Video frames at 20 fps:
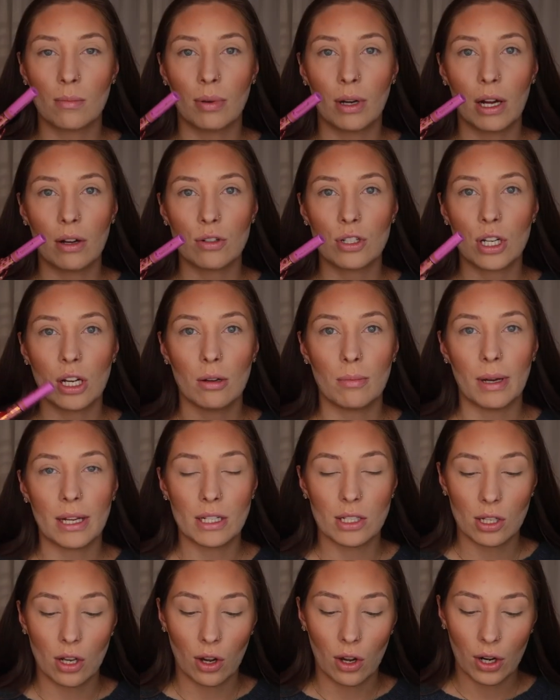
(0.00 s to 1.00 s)
brow gel by
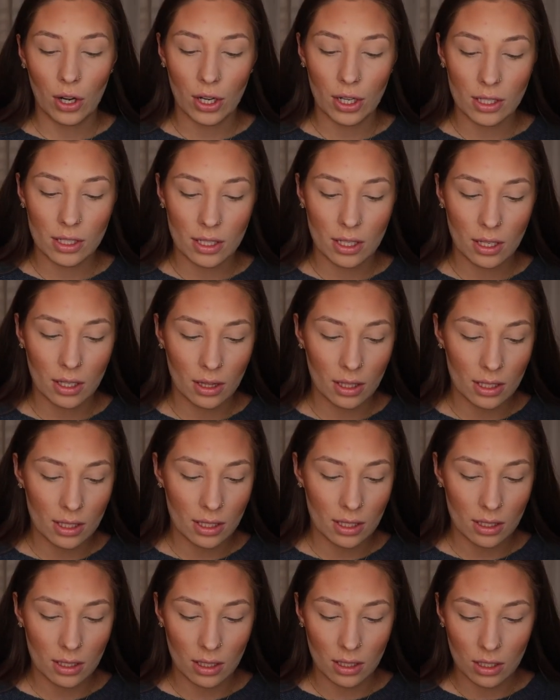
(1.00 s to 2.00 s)
Tarte.
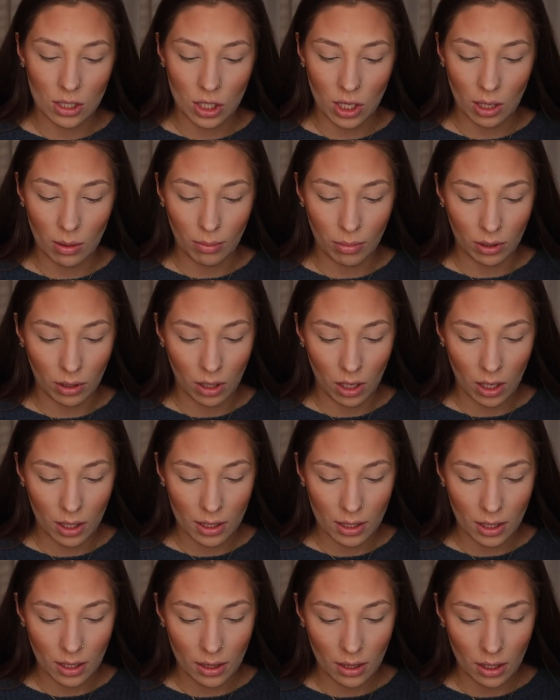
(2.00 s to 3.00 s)
This is in the shade
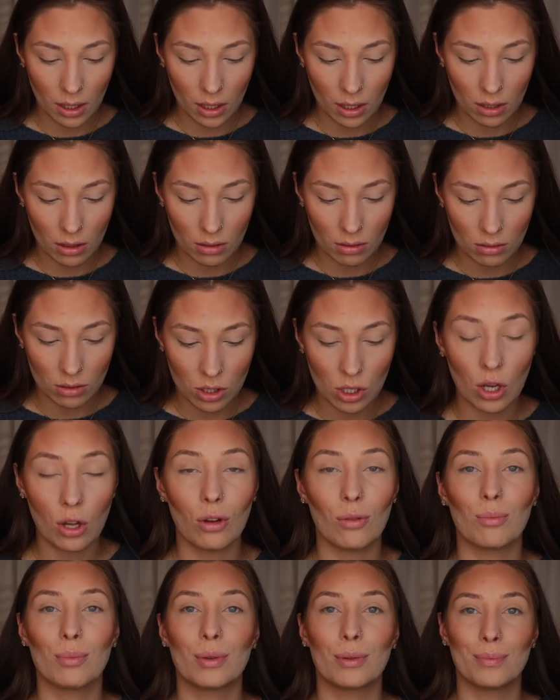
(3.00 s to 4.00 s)
Blonde, I think.
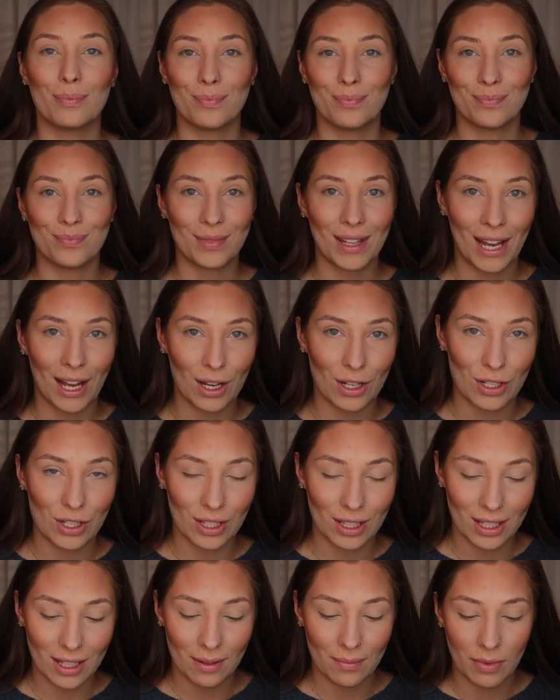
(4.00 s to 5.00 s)
Taupe,
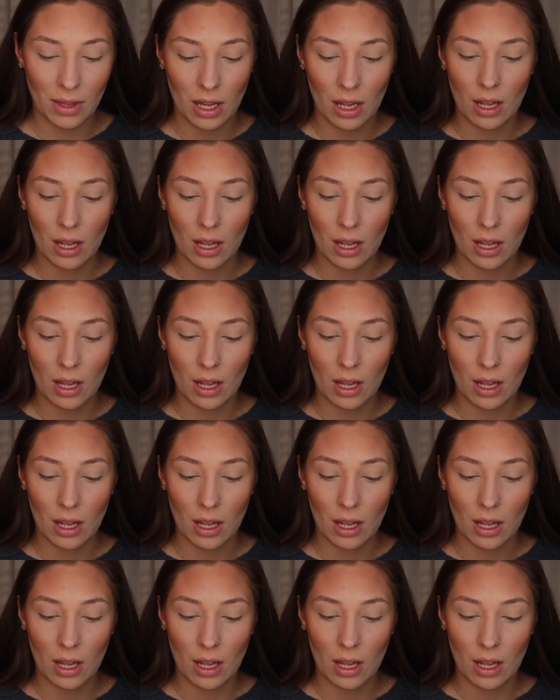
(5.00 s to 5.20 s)
actually.